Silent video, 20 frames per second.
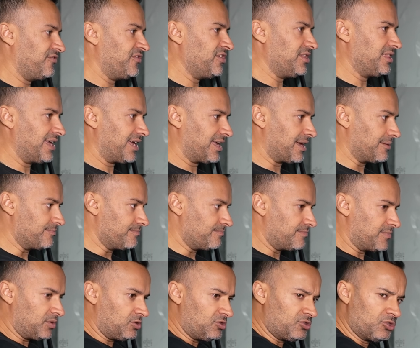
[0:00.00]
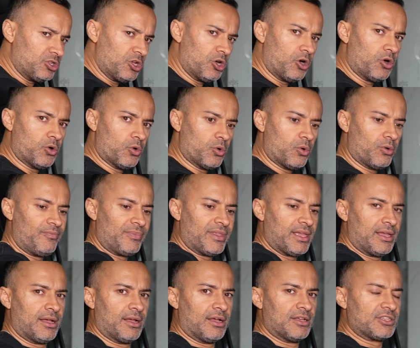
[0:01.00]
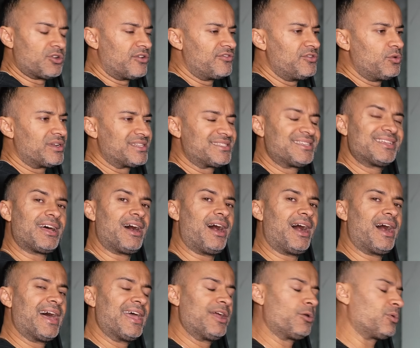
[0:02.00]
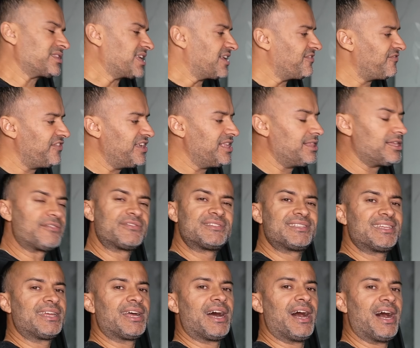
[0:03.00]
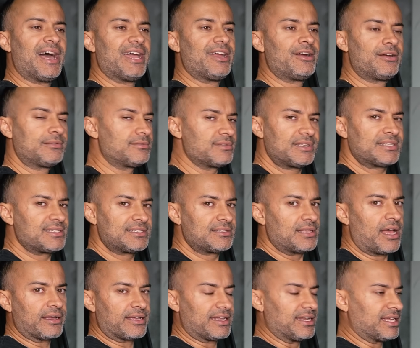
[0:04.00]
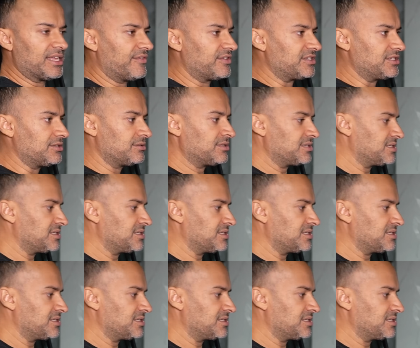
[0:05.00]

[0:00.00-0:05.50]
feel like I'm low. So if you want to sit high or want that feeling of sitting higher, this is not going to give it to you.